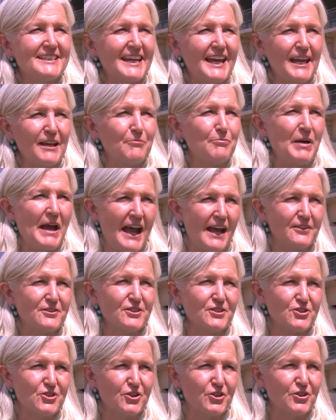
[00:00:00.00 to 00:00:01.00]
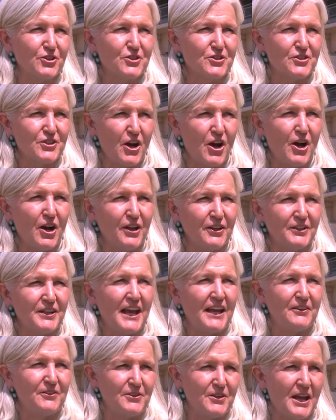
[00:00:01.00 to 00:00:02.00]
take passengers on,
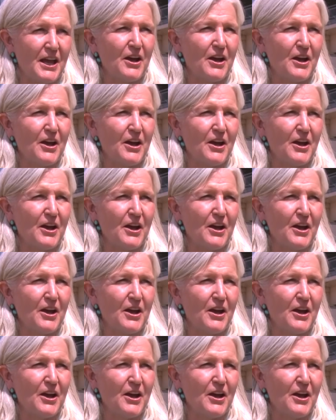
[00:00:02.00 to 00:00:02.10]
and,